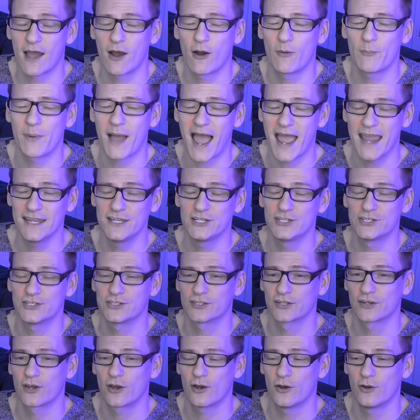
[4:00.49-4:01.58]
up ages
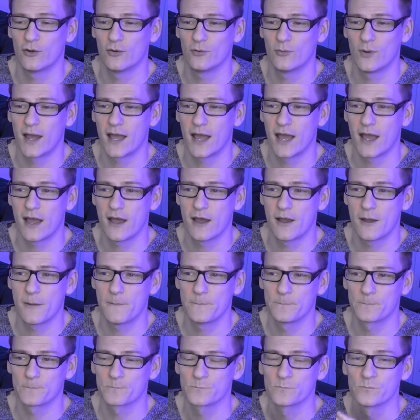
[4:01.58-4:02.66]
ago
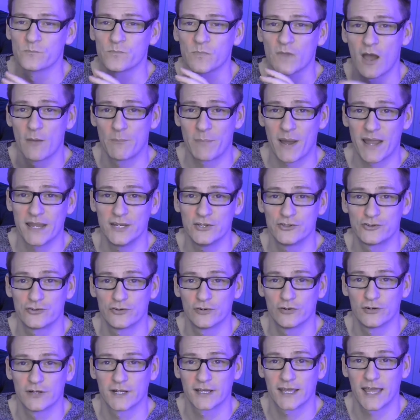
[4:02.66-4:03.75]
um, a
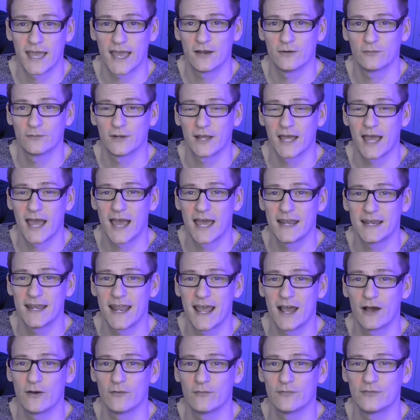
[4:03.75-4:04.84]
Patreon account and
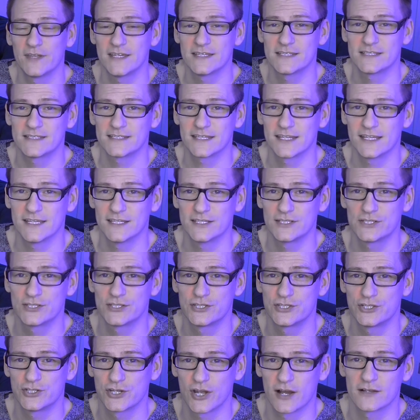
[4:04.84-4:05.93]
now this is
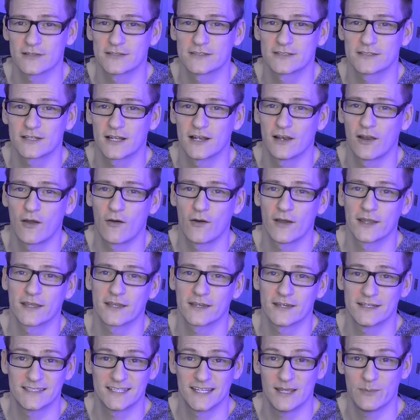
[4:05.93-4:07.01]
just like
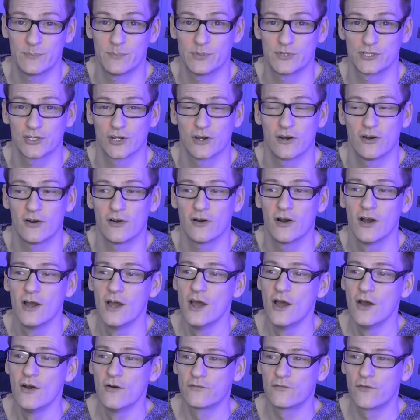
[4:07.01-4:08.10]
a tip jar
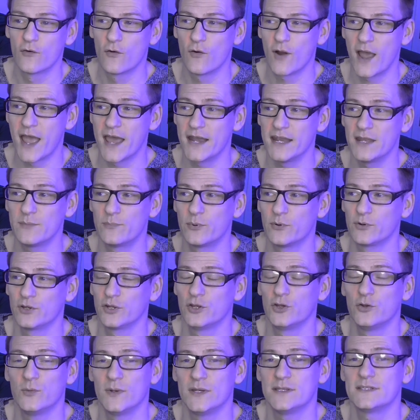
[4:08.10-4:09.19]
for anybody
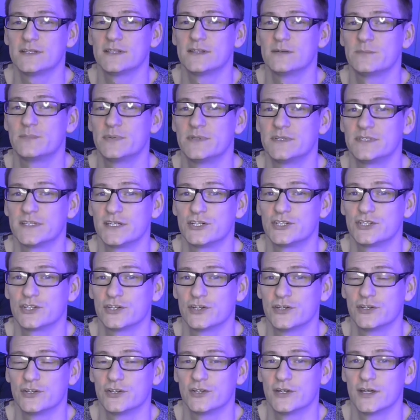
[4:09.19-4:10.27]
who is in a
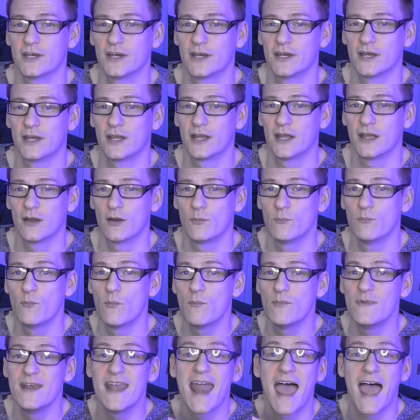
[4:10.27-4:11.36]
position
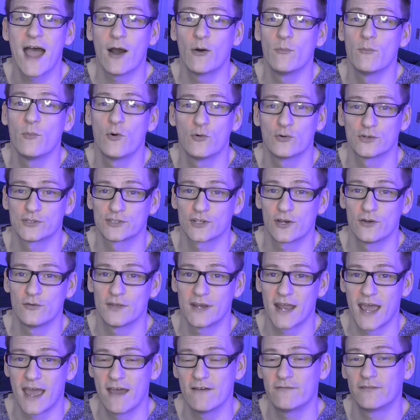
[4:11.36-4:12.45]
now more so
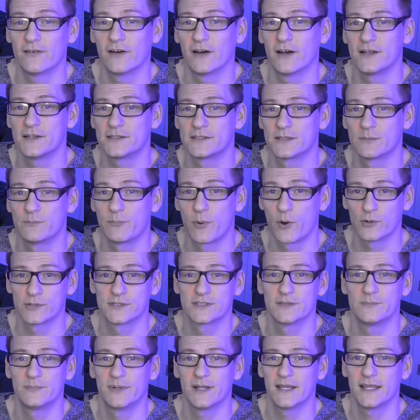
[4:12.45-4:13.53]
than ever to
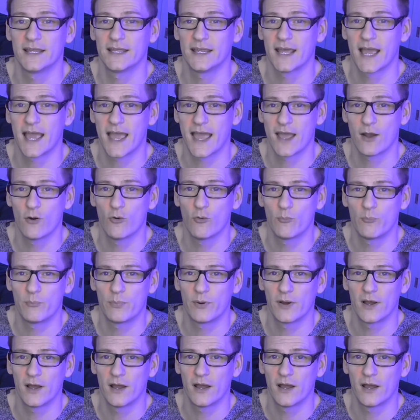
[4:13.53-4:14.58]
possibly help